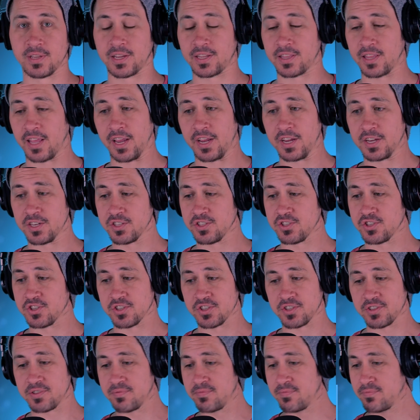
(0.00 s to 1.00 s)
Like, they can
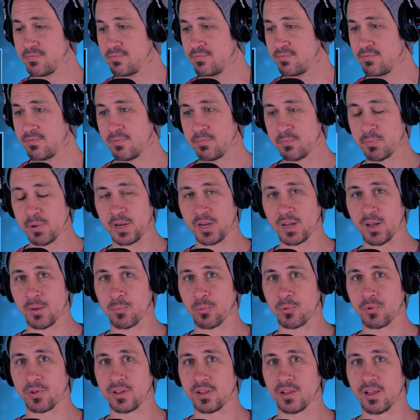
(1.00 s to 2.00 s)
just pick
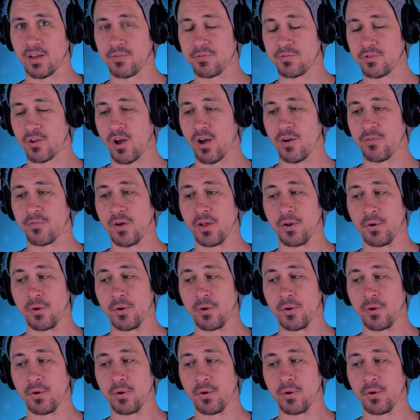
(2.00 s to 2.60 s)
up where they left off.